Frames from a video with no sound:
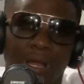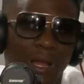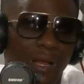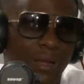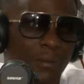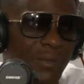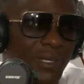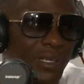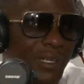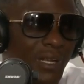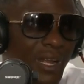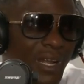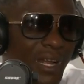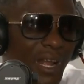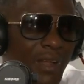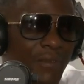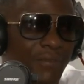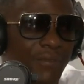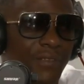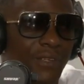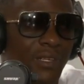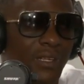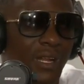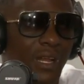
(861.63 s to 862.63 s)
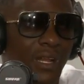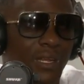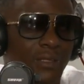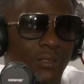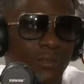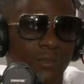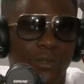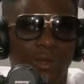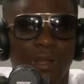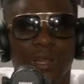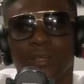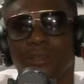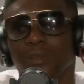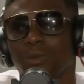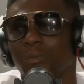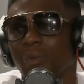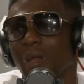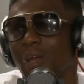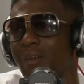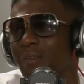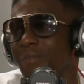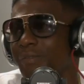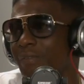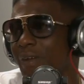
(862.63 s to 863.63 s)
Because I feel like, you know, ain't
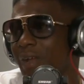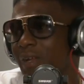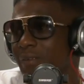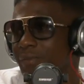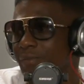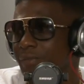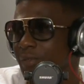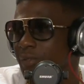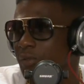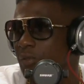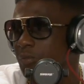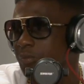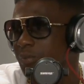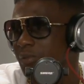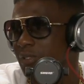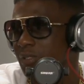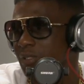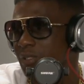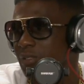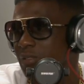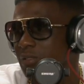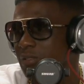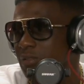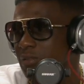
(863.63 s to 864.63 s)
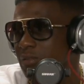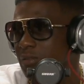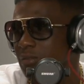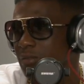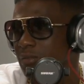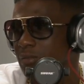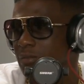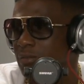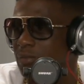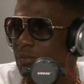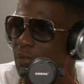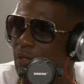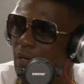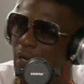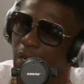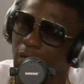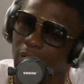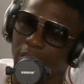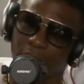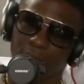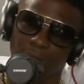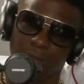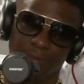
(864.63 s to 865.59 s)
nobody fighting for no position. You know, all